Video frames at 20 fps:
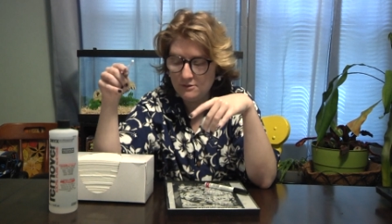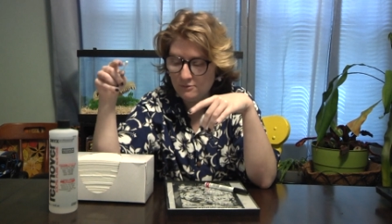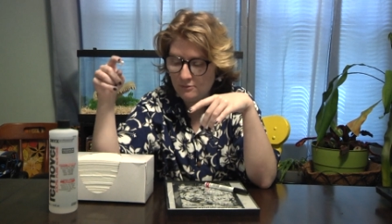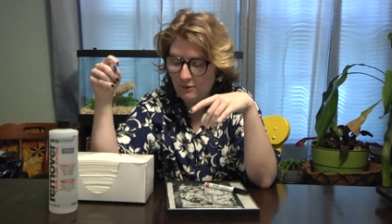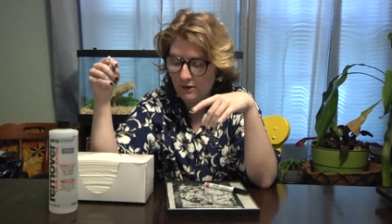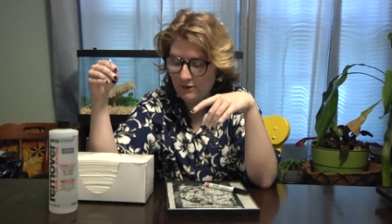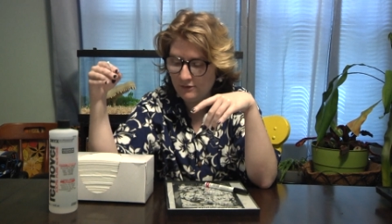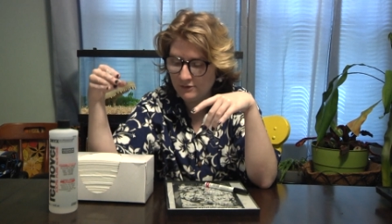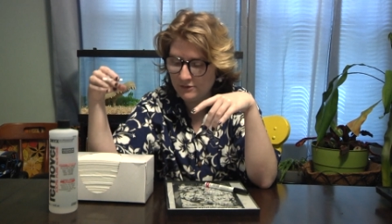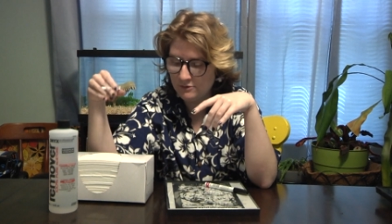
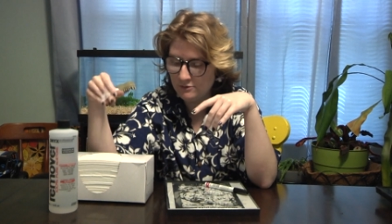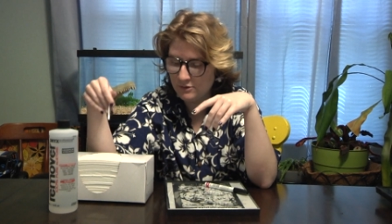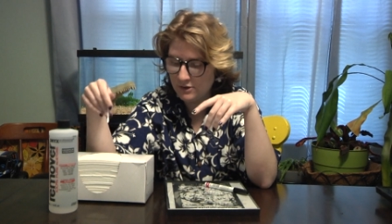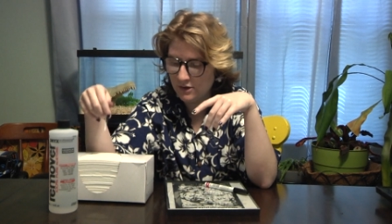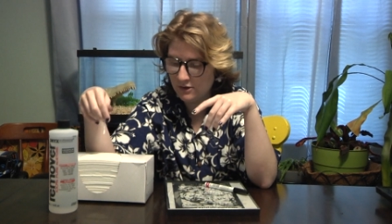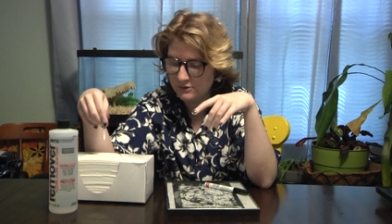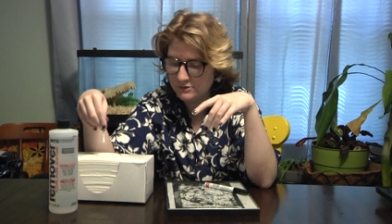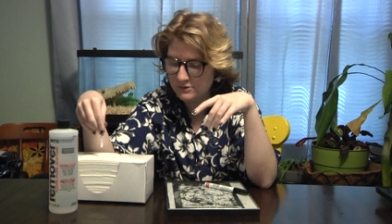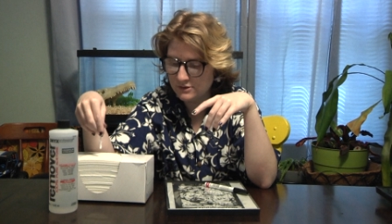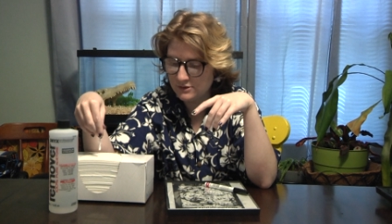while you would
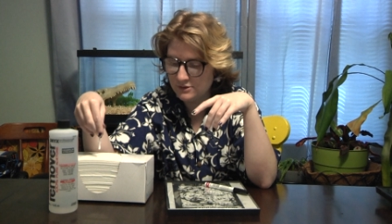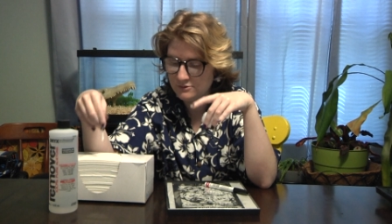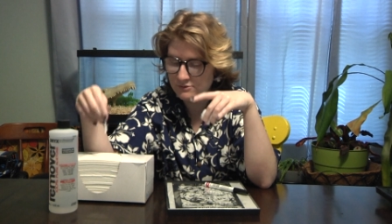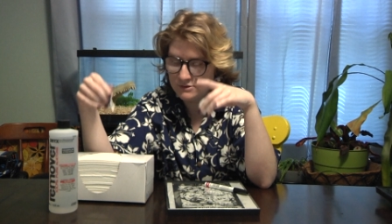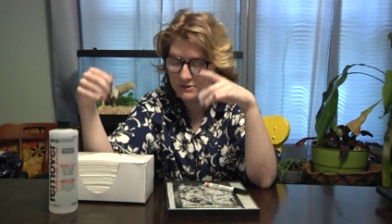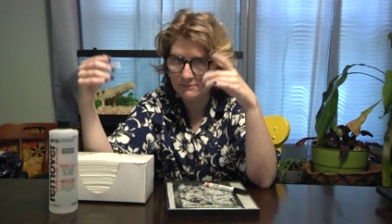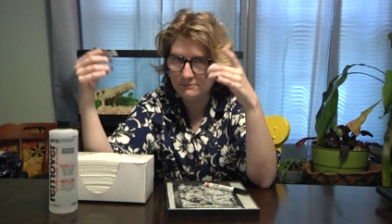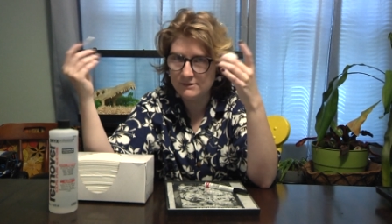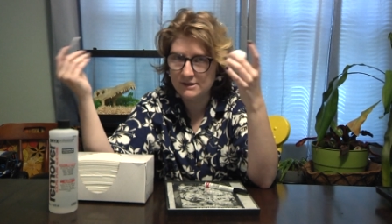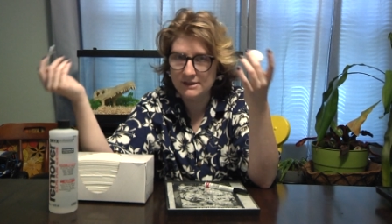also use
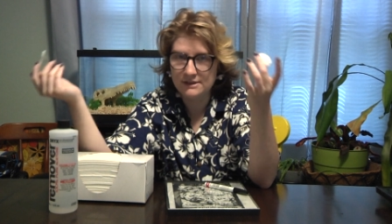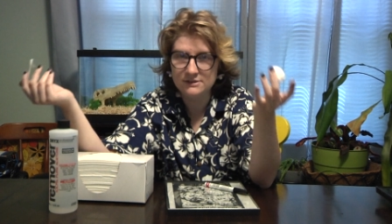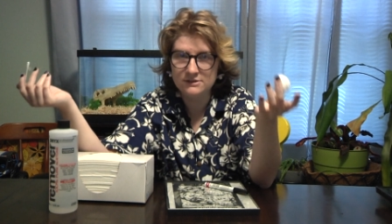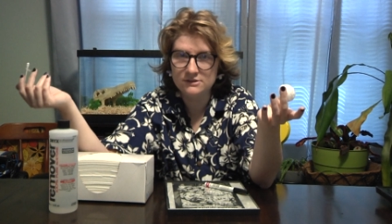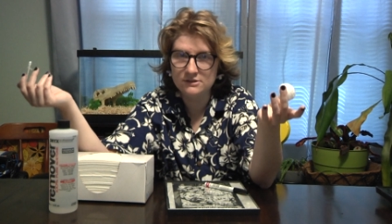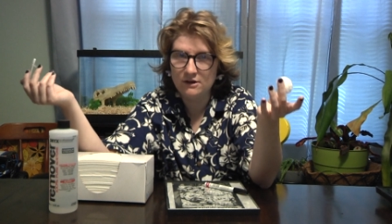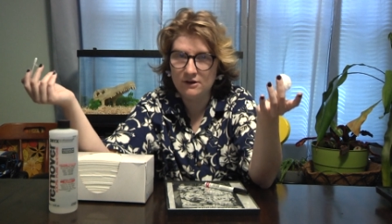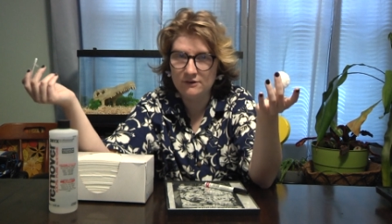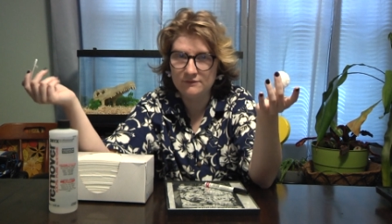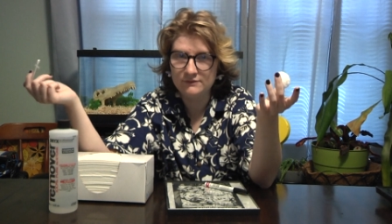something
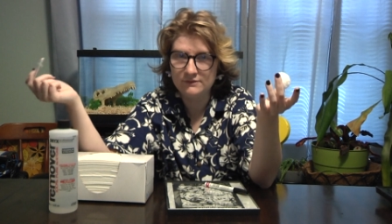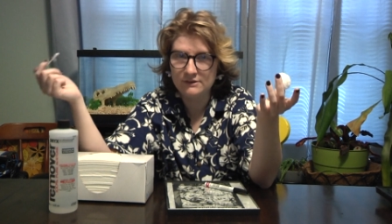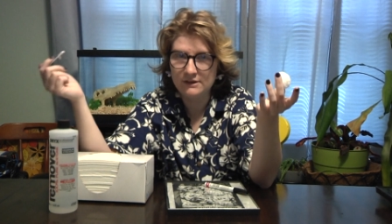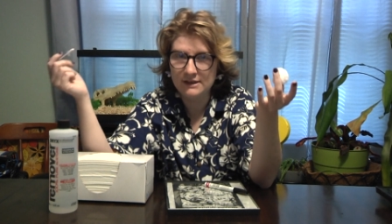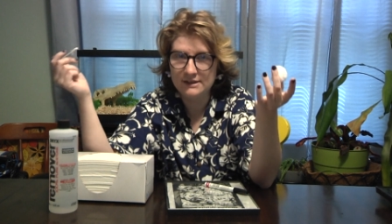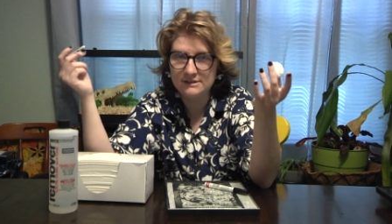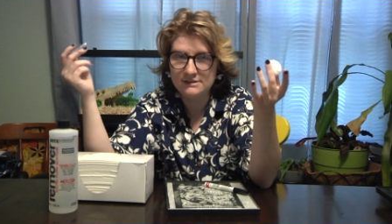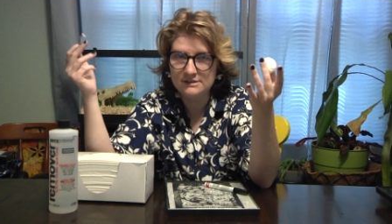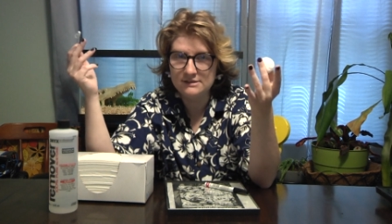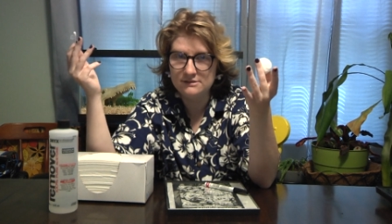soft like